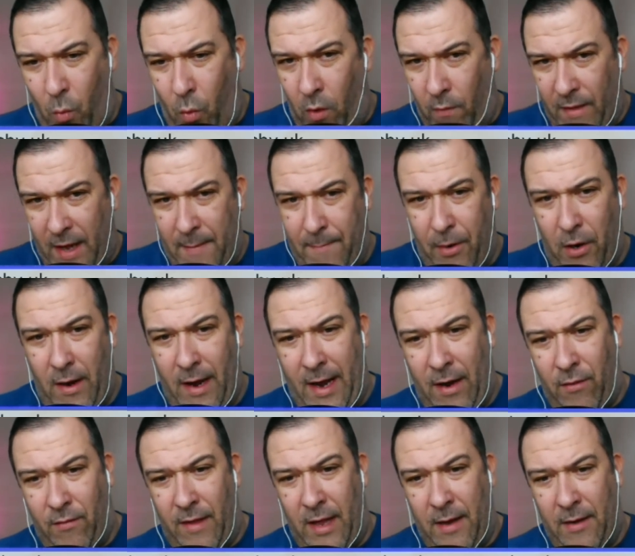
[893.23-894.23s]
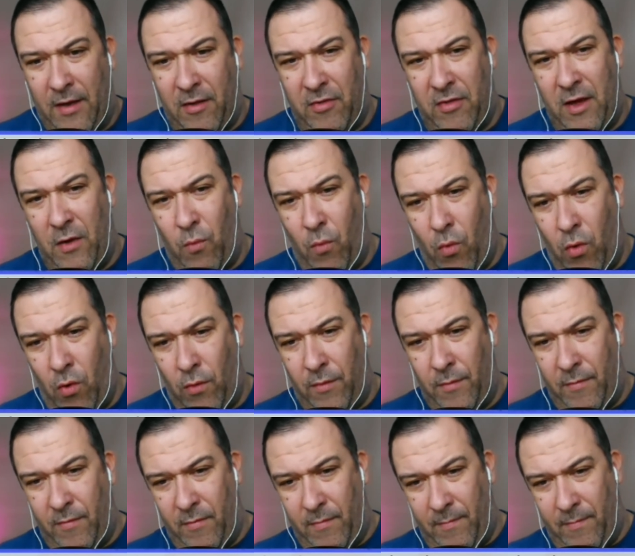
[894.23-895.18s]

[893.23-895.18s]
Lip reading: what they put out there because they want